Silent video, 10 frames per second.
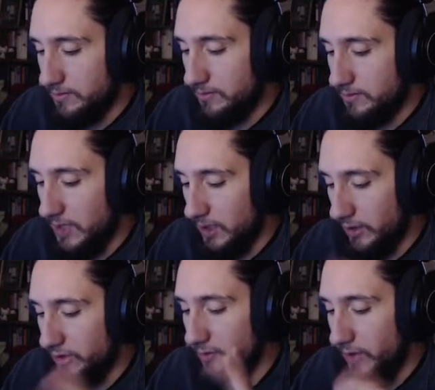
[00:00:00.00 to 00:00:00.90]

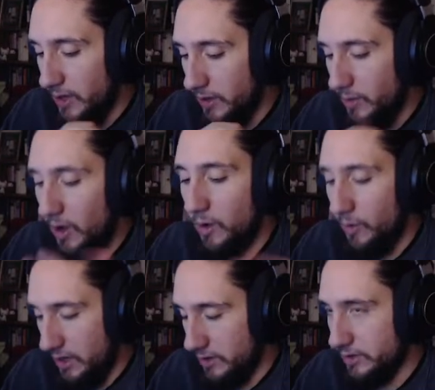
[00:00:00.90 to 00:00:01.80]
collision volume
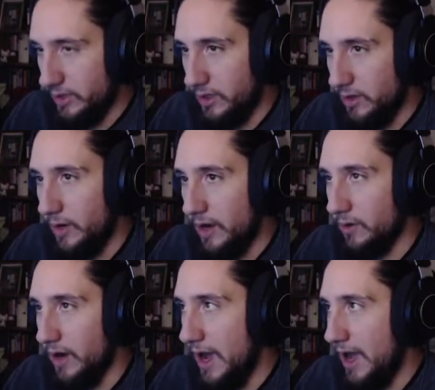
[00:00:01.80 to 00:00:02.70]
always, and you don't ever
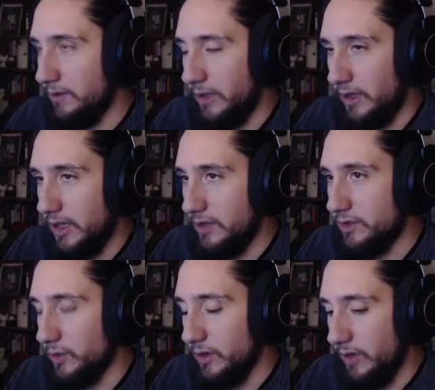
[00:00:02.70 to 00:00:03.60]
have like a case
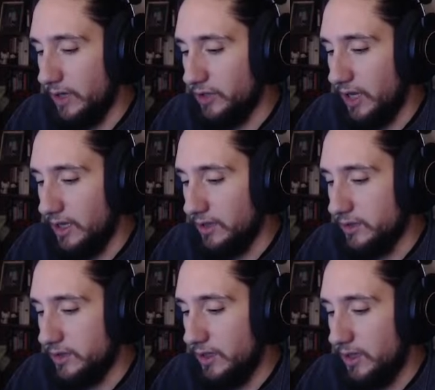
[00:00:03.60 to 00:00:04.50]
where you're like checking to
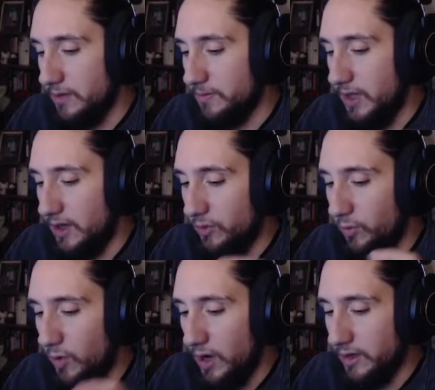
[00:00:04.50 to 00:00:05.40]
see if
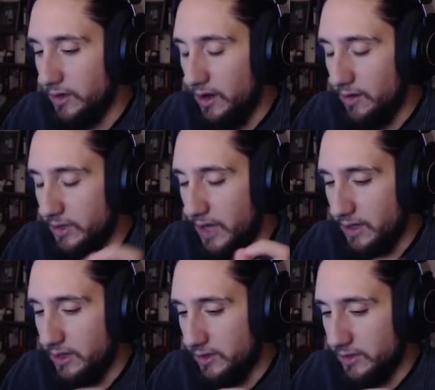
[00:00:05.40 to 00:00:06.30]
one of an
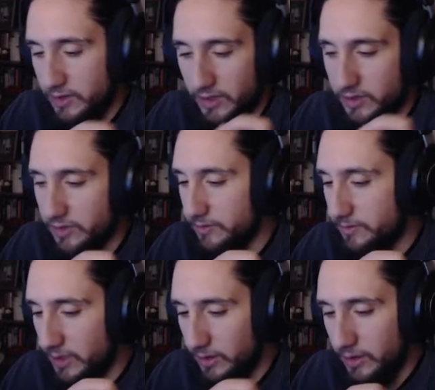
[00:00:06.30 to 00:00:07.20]
entity's 6
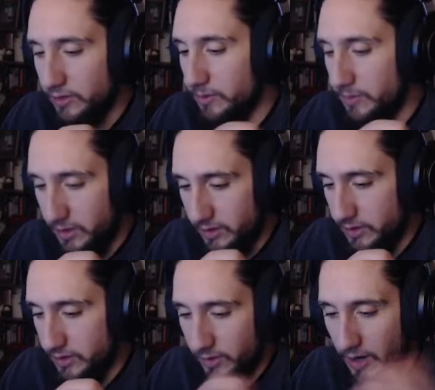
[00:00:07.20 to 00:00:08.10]
collision
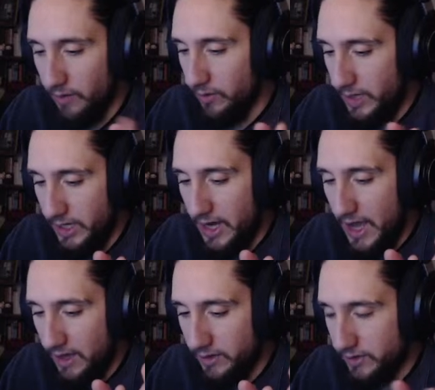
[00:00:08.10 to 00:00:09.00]
pieces, or however many it
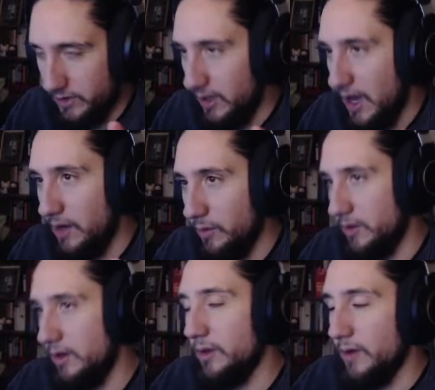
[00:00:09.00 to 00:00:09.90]
has, is colliding with
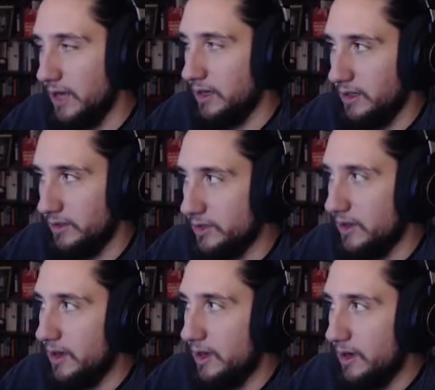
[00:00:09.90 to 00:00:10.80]
another entity's
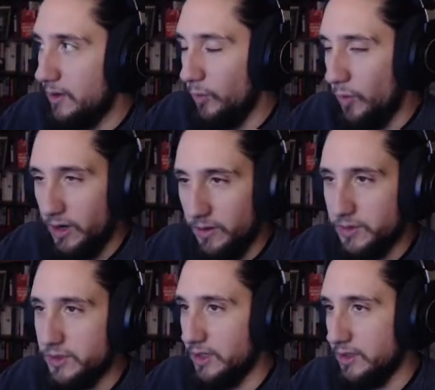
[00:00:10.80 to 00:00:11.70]
1 of
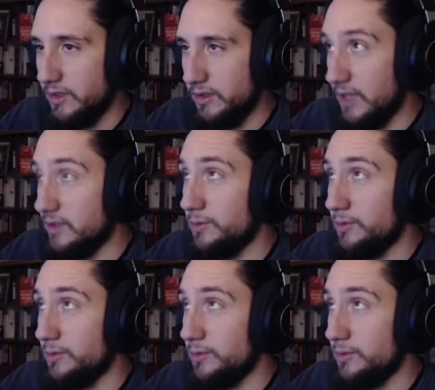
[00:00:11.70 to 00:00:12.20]
6, because that's